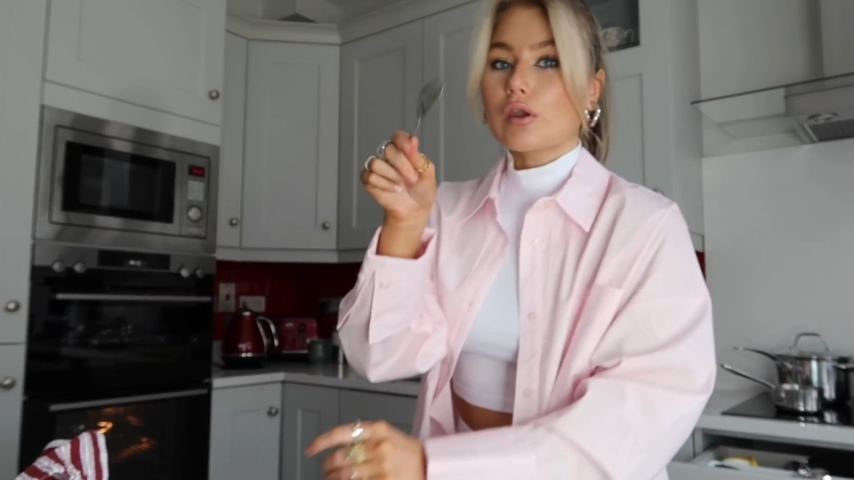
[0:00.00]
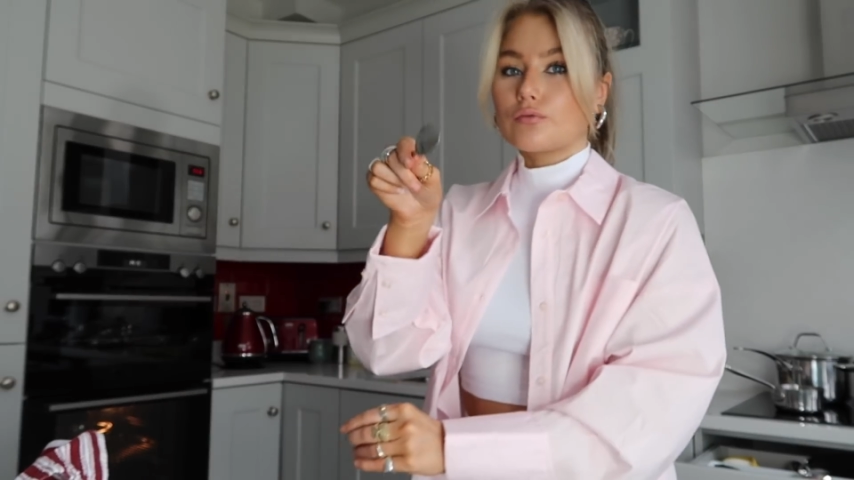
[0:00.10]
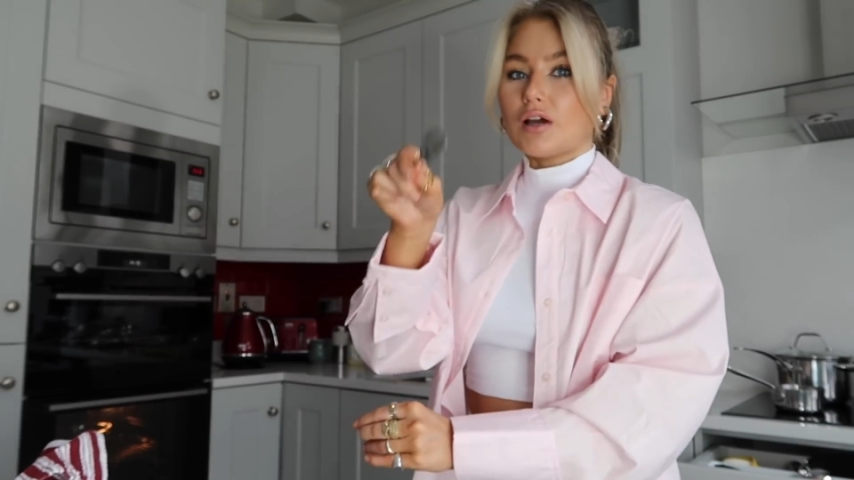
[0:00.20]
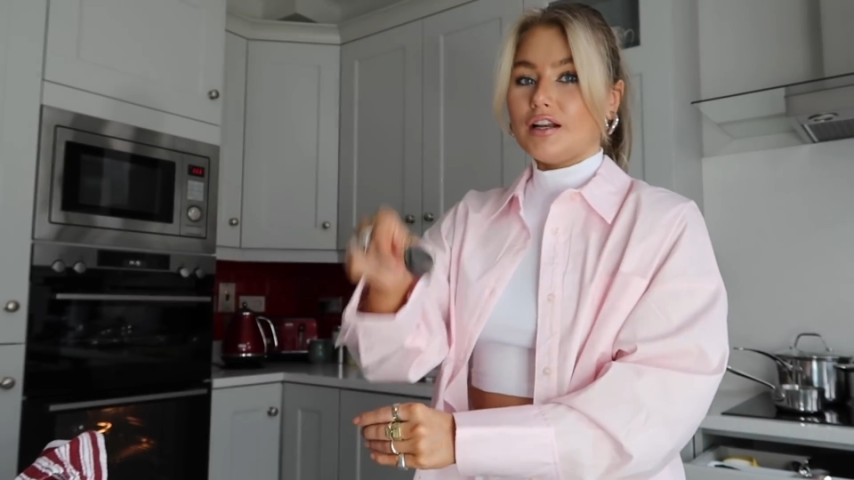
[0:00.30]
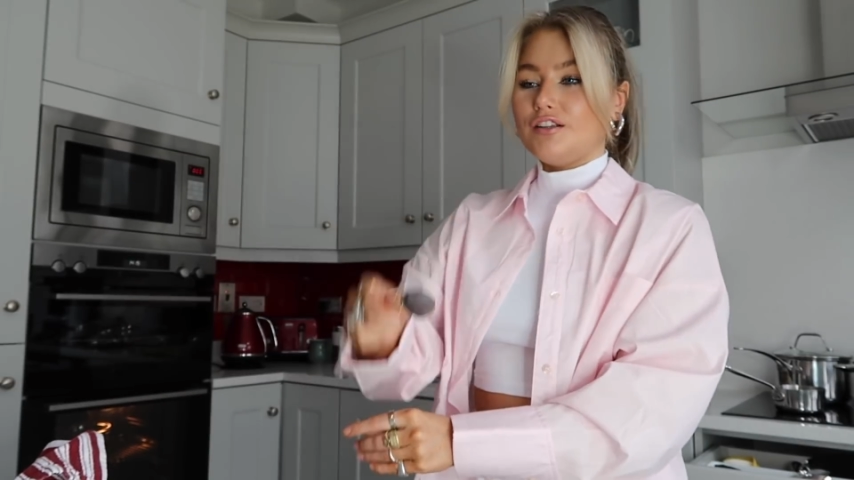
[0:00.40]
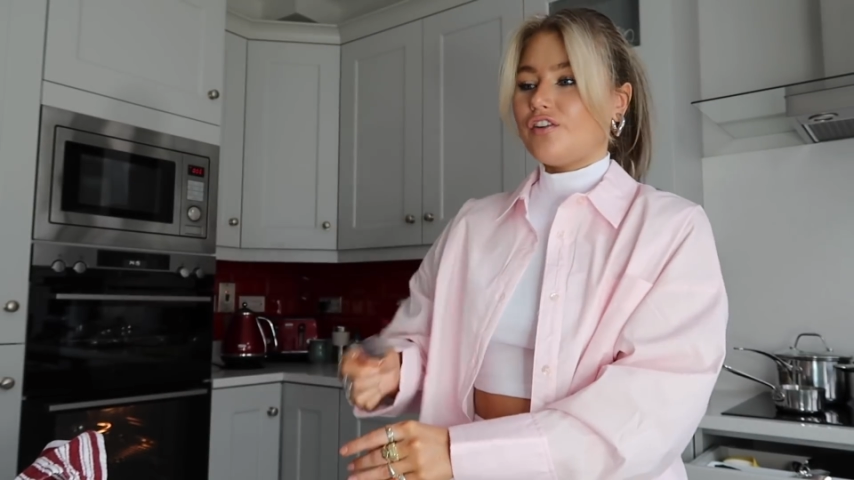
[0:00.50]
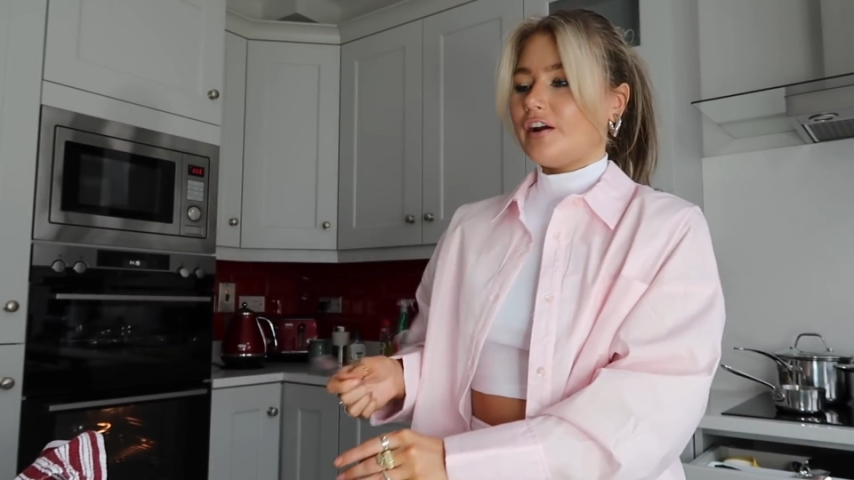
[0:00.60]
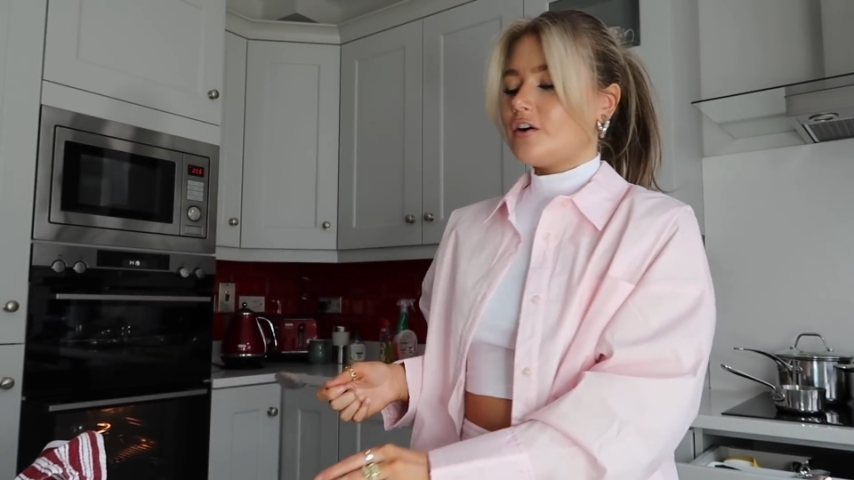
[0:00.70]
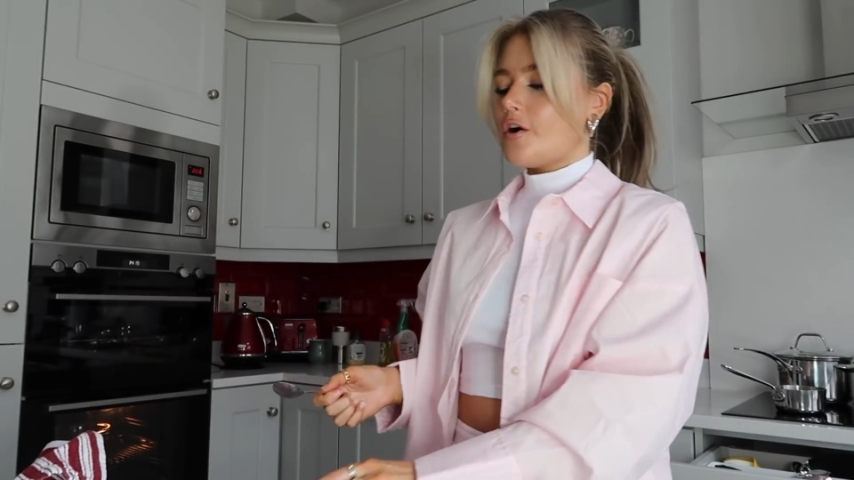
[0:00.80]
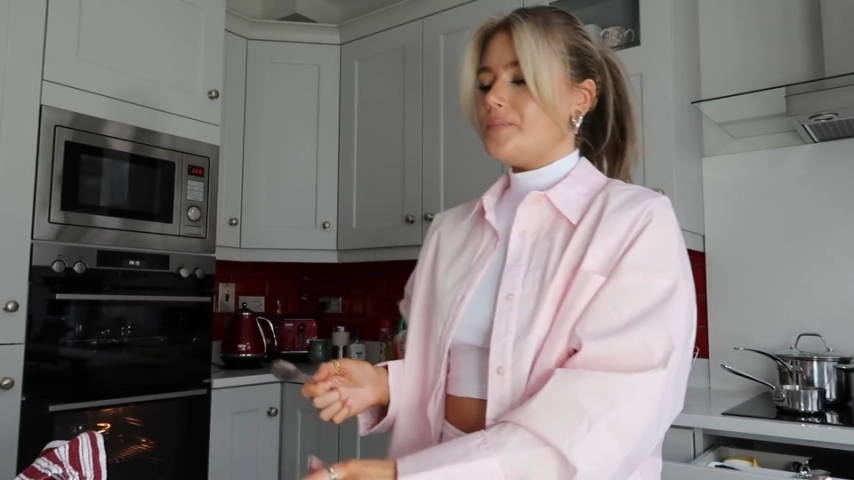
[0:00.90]
That is
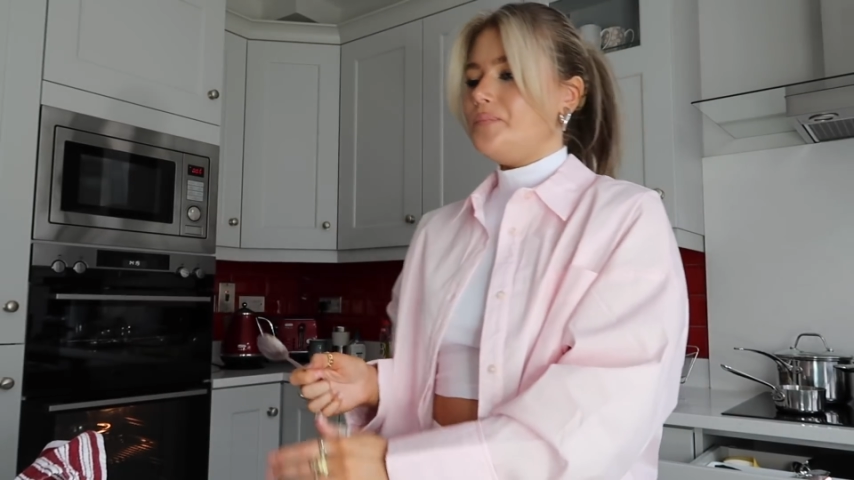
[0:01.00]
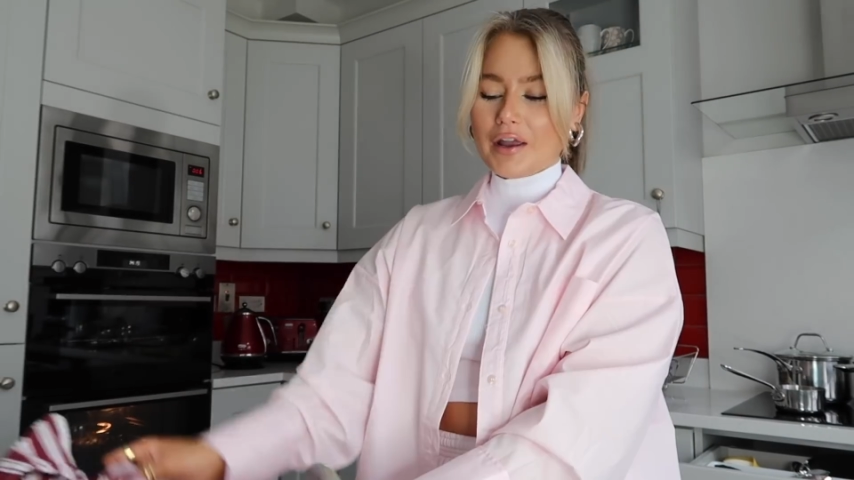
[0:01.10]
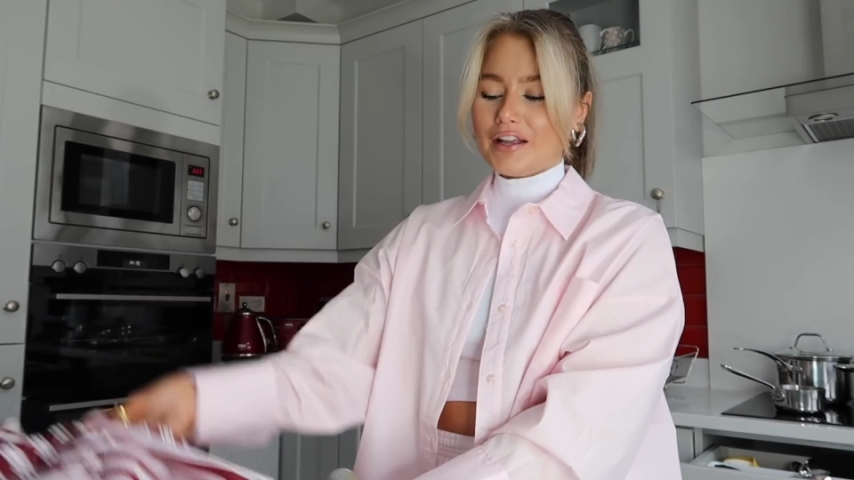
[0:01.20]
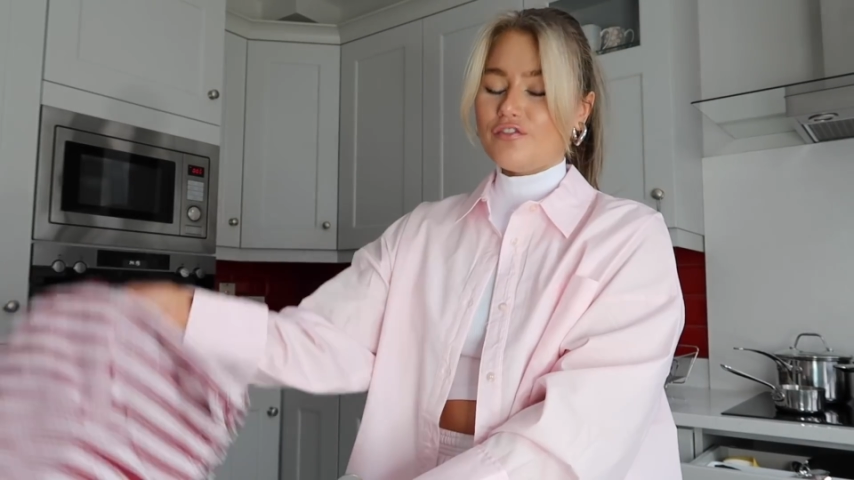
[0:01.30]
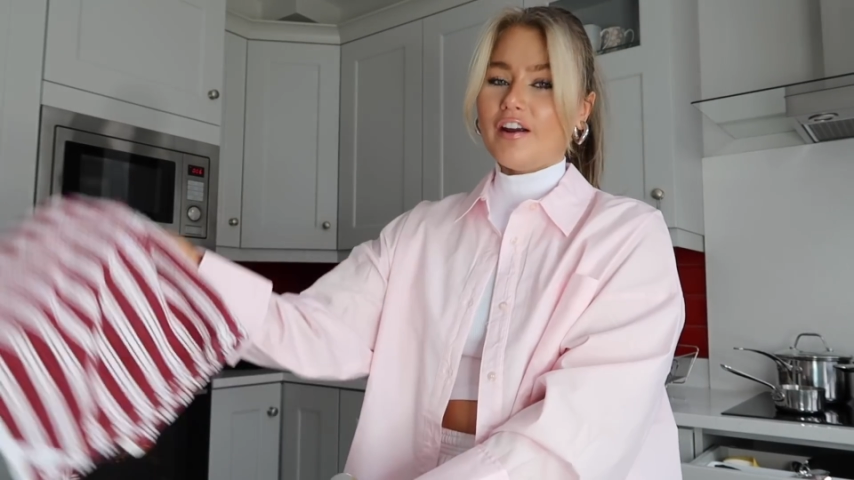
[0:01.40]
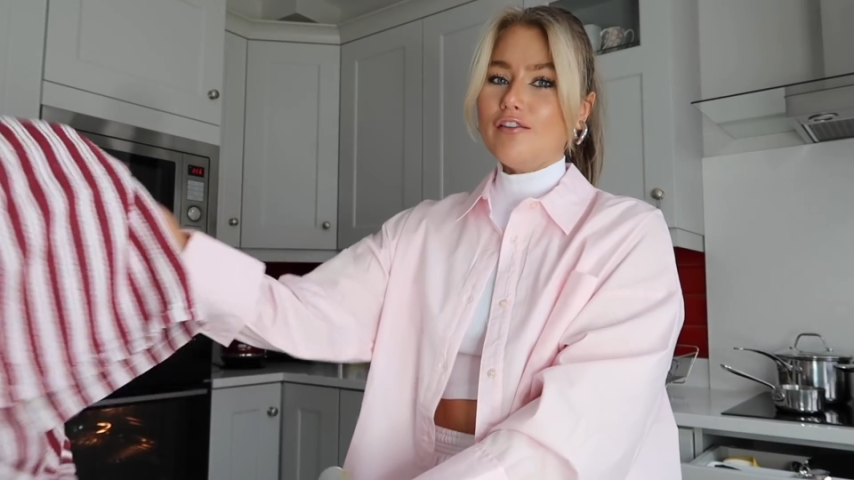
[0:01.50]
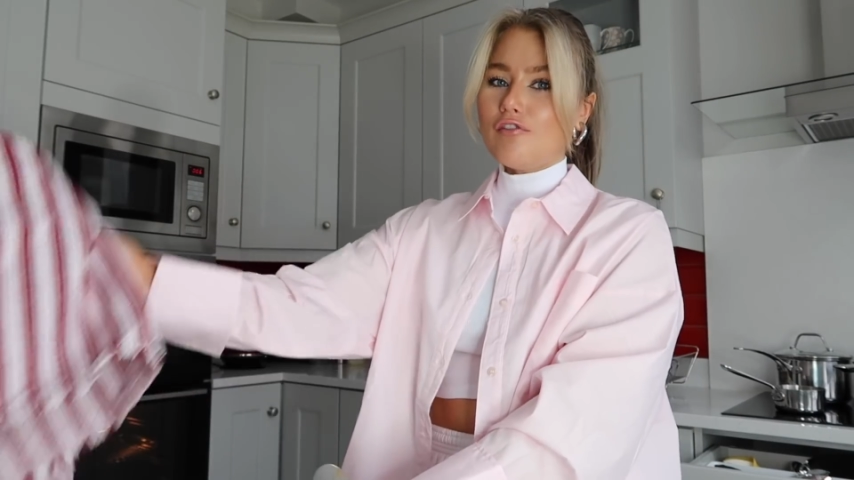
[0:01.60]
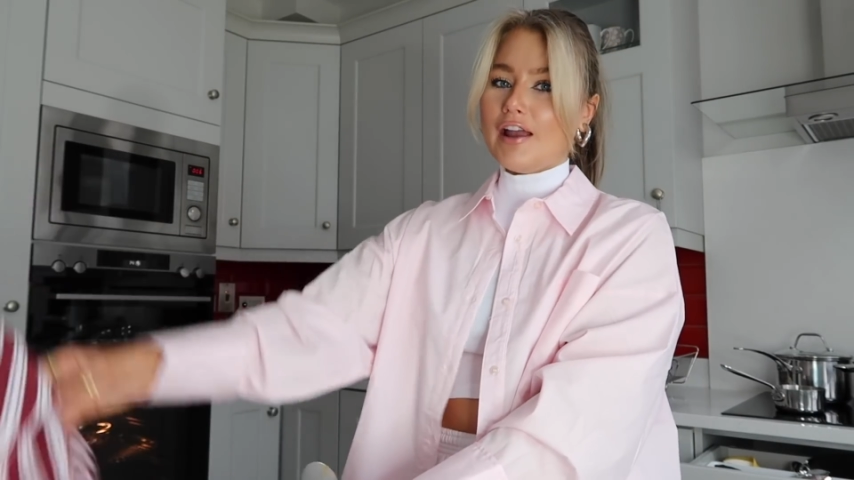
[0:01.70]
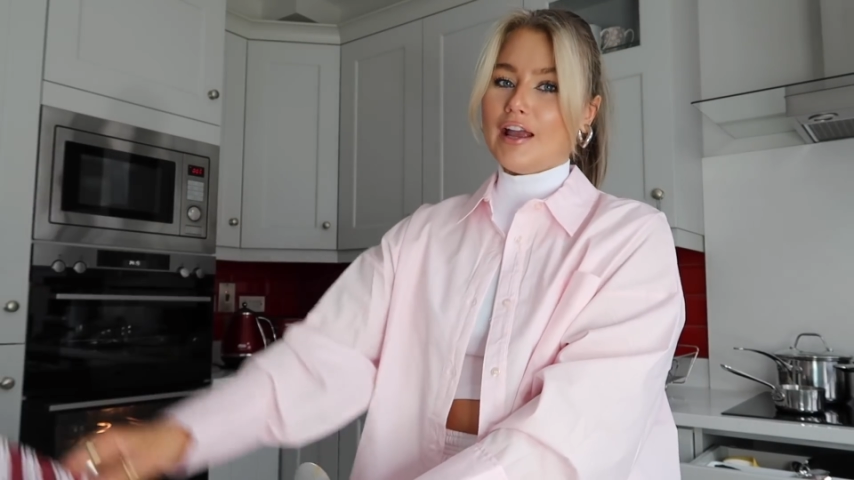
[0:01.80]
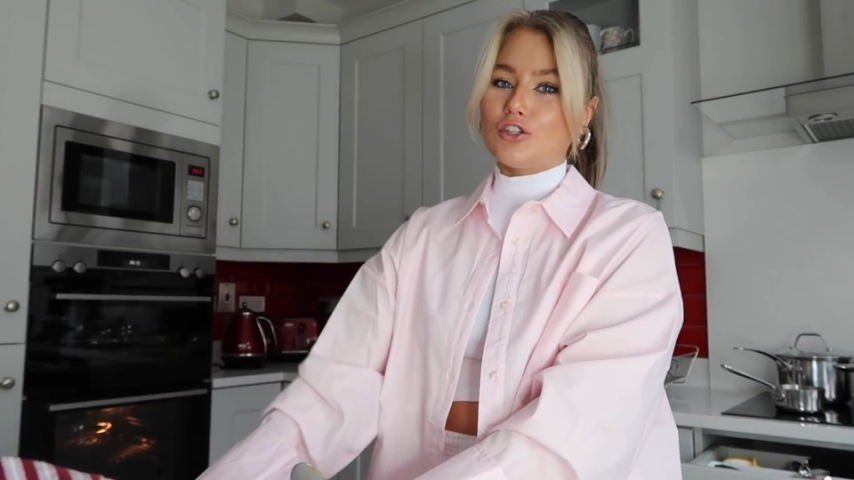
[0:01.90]
very good. Okay, it's very
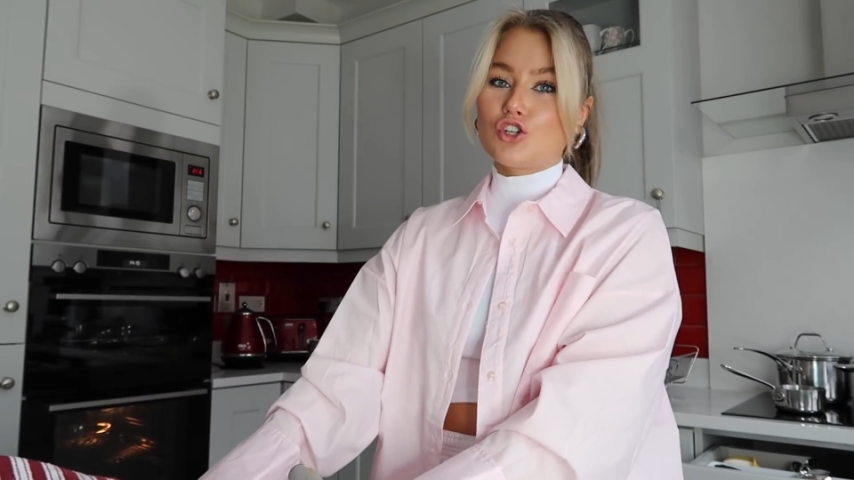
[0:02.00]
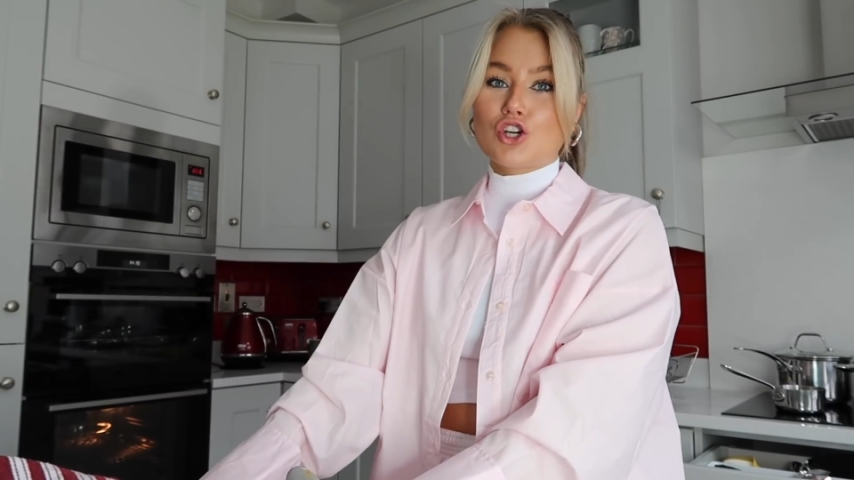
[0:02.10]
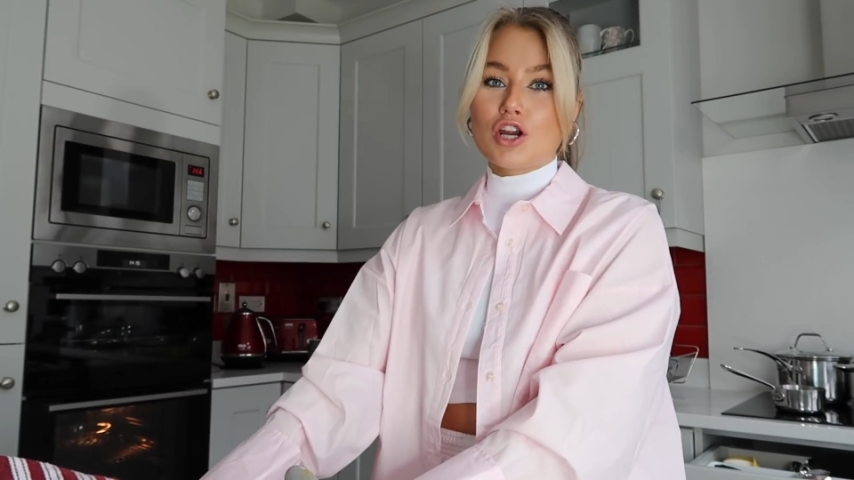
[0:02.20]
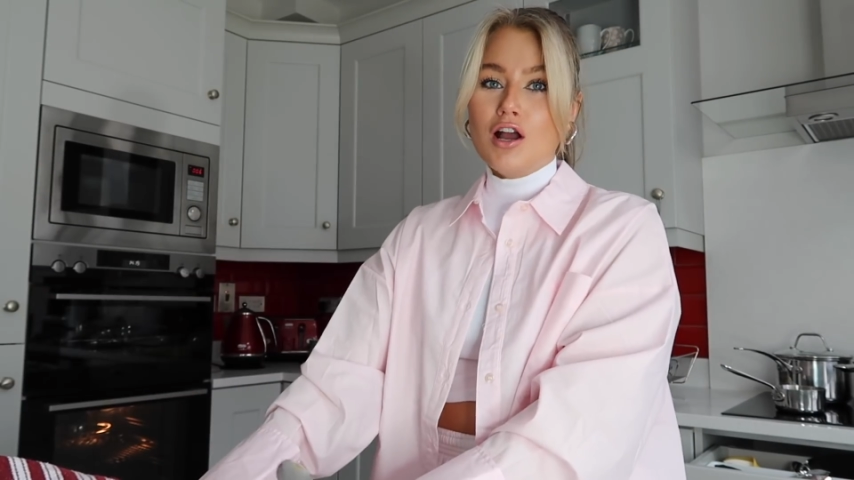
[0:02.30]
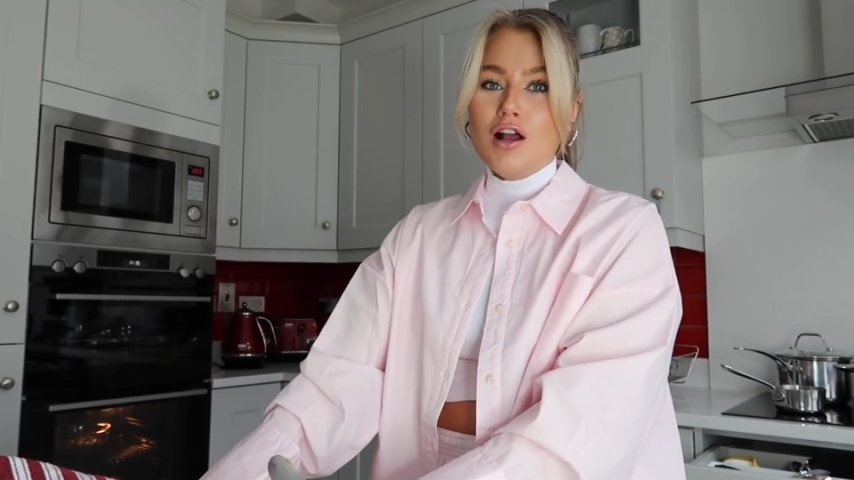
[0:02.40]
rich.